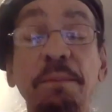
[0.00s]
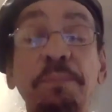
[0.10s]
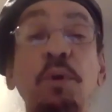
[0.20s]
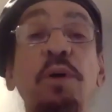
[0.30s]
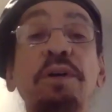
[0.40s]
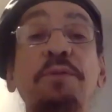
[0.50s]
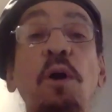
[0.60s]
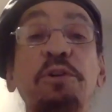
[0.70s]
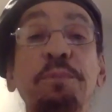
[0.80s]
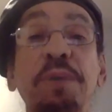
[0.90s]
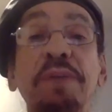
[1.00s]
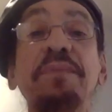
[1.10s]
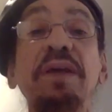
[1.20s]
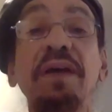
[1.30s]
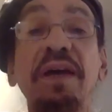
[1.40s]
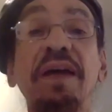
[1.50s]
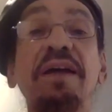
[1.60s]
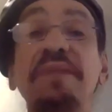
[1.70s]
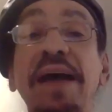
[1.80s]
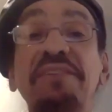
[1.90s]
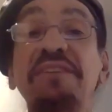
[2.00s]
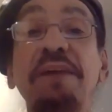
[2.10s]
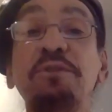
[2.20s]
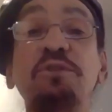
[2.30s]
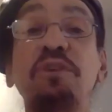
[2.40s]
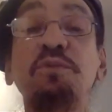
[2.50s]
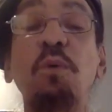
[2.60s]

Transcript: board of aldermen, and that's after just